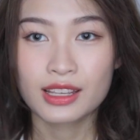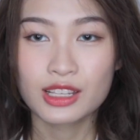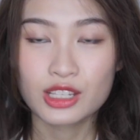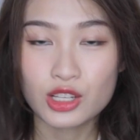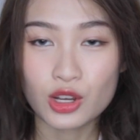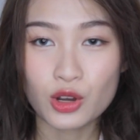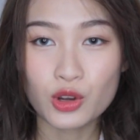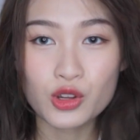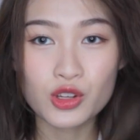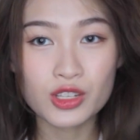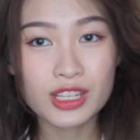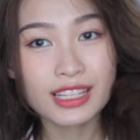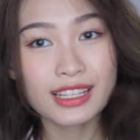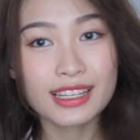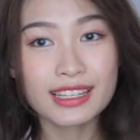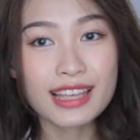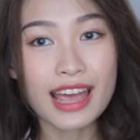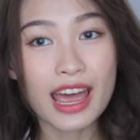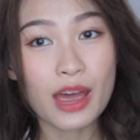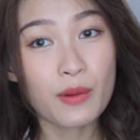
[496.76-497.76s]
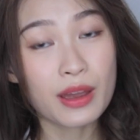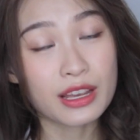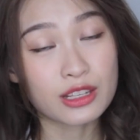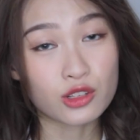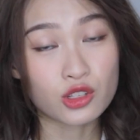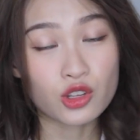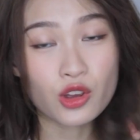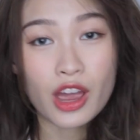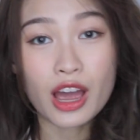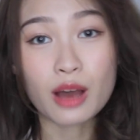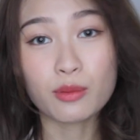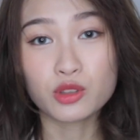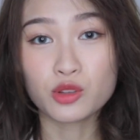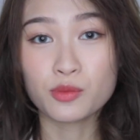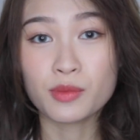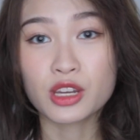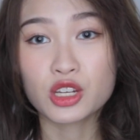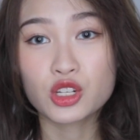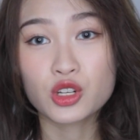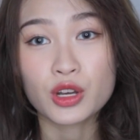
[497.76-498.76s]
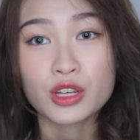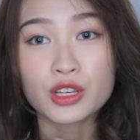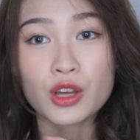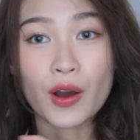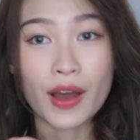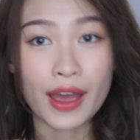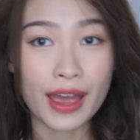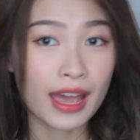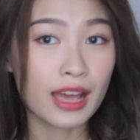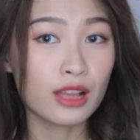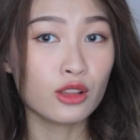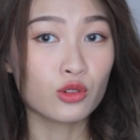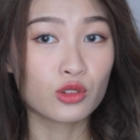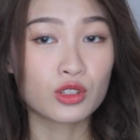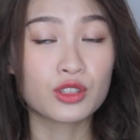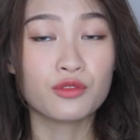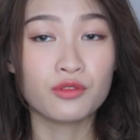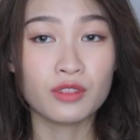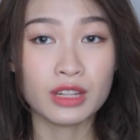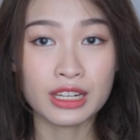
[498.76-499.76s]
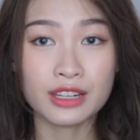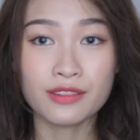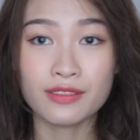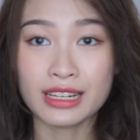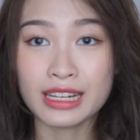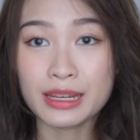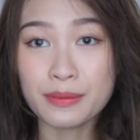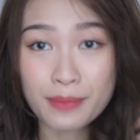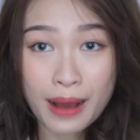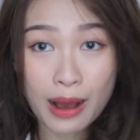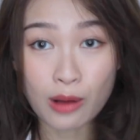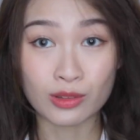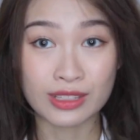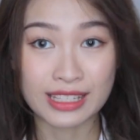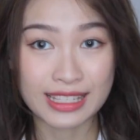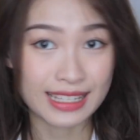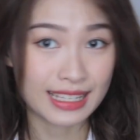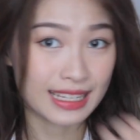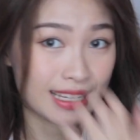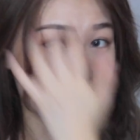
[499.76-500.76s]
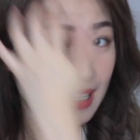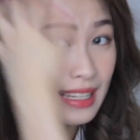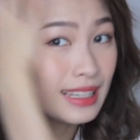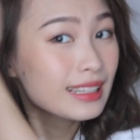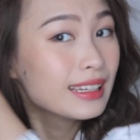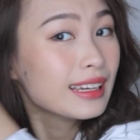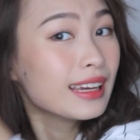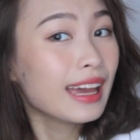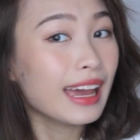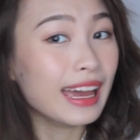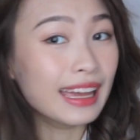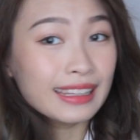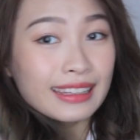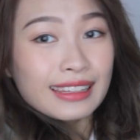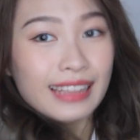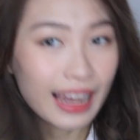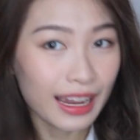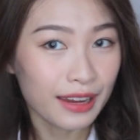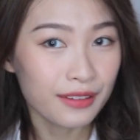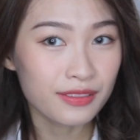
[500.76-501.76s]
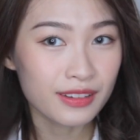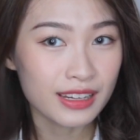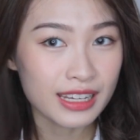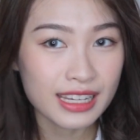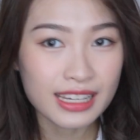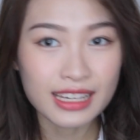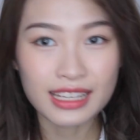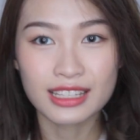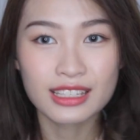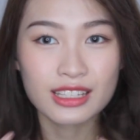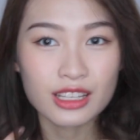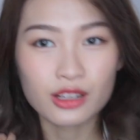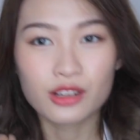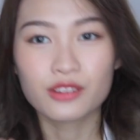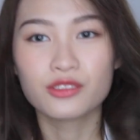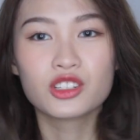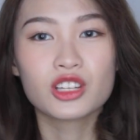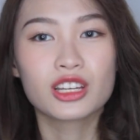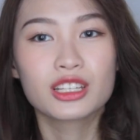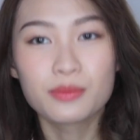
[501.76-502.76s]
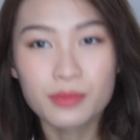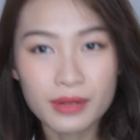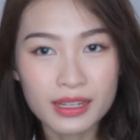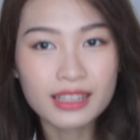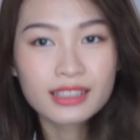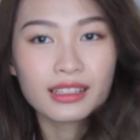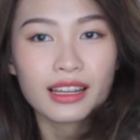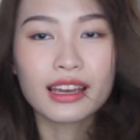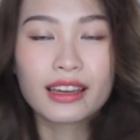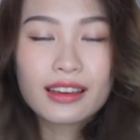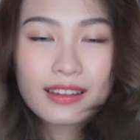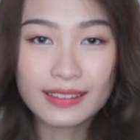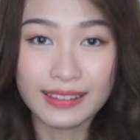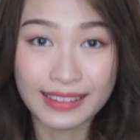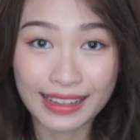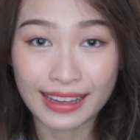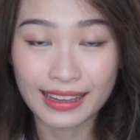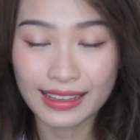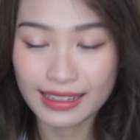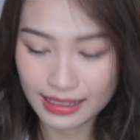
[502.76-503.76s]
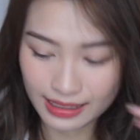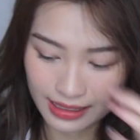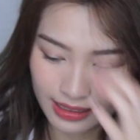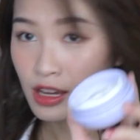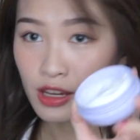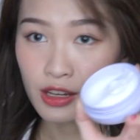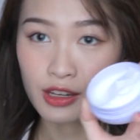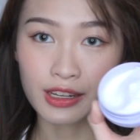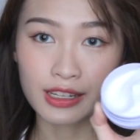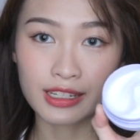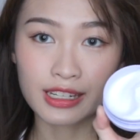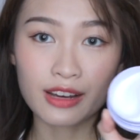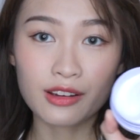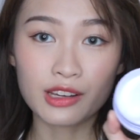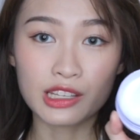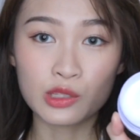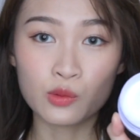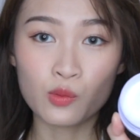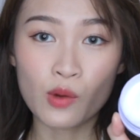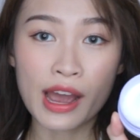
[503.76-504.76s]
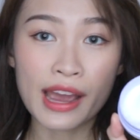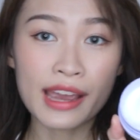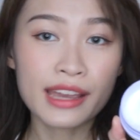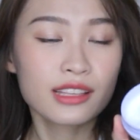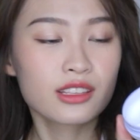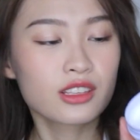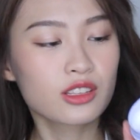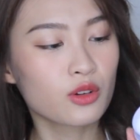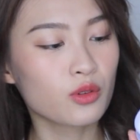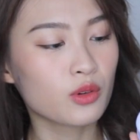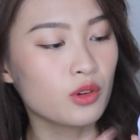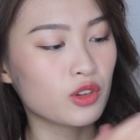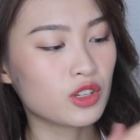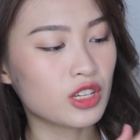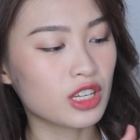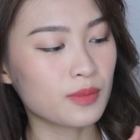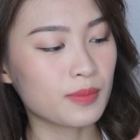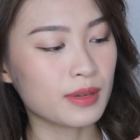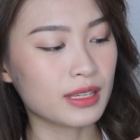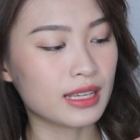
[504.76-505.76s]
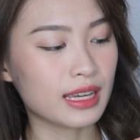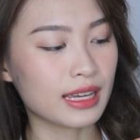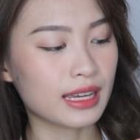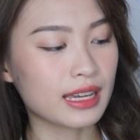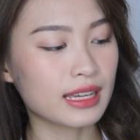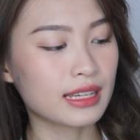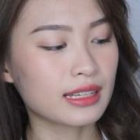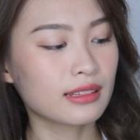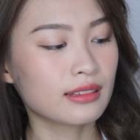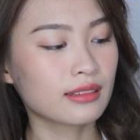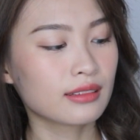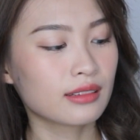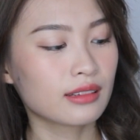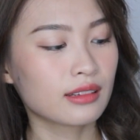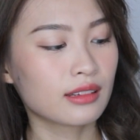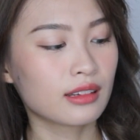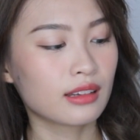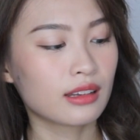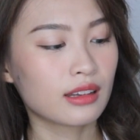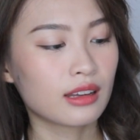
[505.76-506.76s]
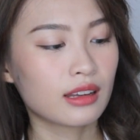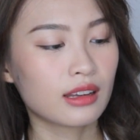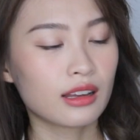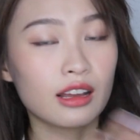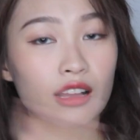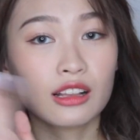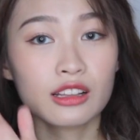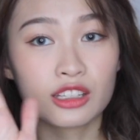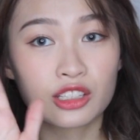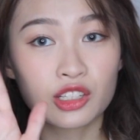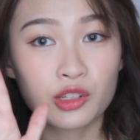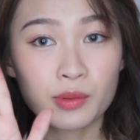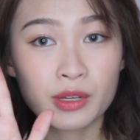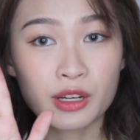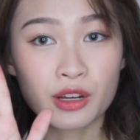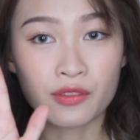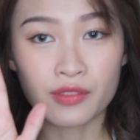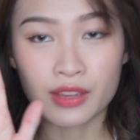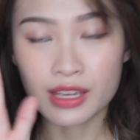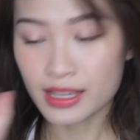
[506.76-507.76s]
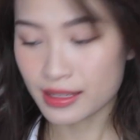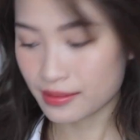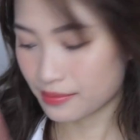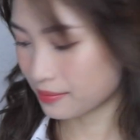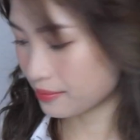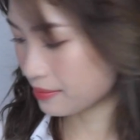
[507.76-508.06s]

So using this hair wax also helps to make sure your hair looks really really bouncy and lively instead of just being like dead. You can tell it's white so we will just be taking a little bit of it,